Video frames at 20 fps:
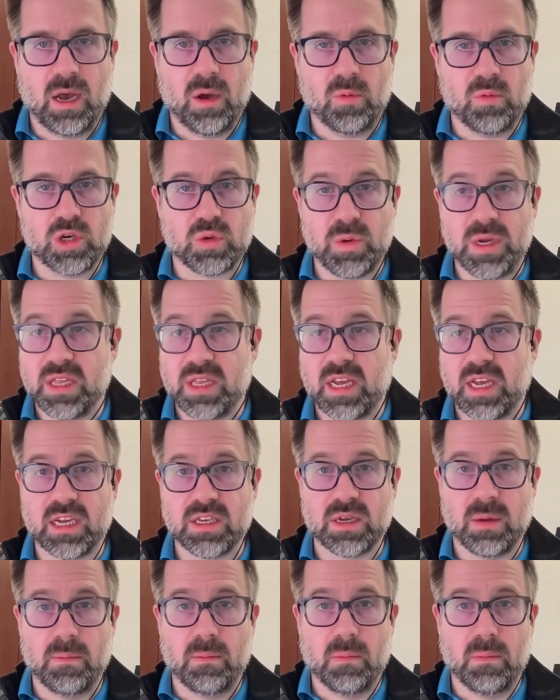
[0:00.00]
which we think
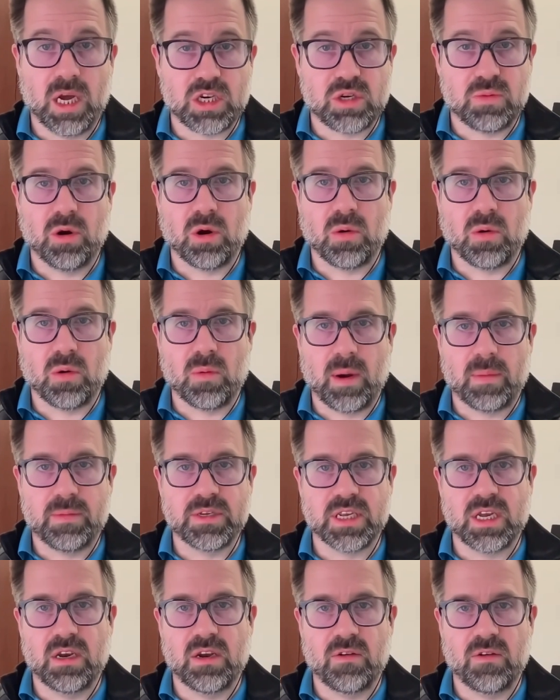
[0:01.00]
is a much more
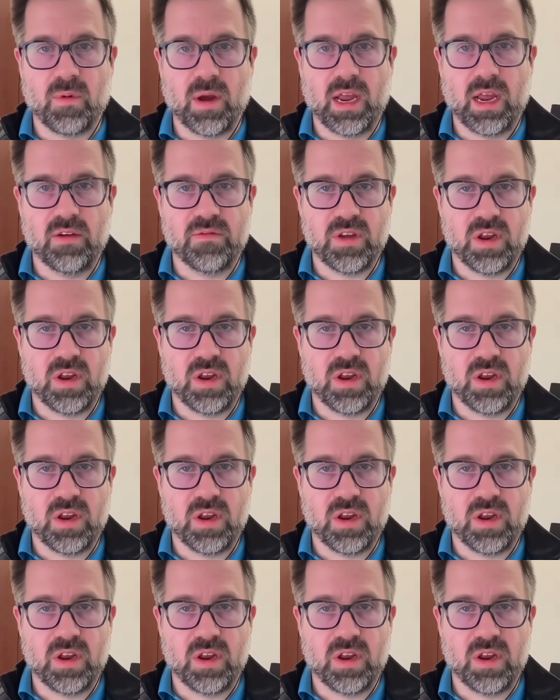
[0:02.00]
representative way of,